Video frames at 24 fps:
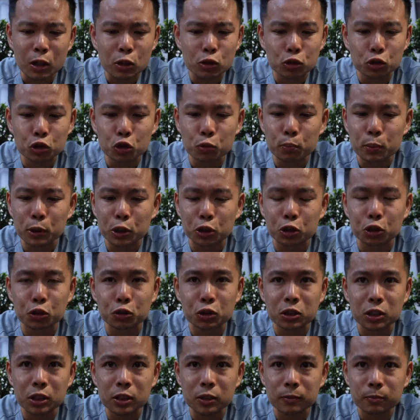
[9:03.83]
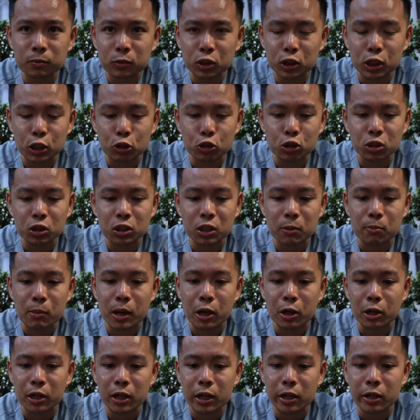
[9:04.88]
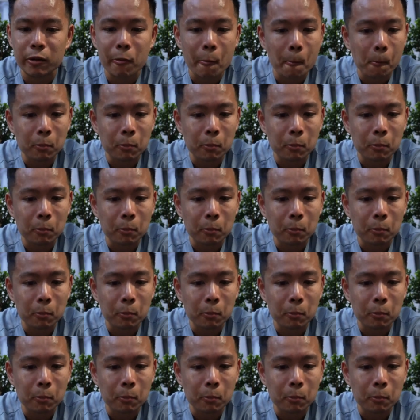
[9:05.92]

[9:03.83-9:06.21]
Super juicy, citrusy marinade.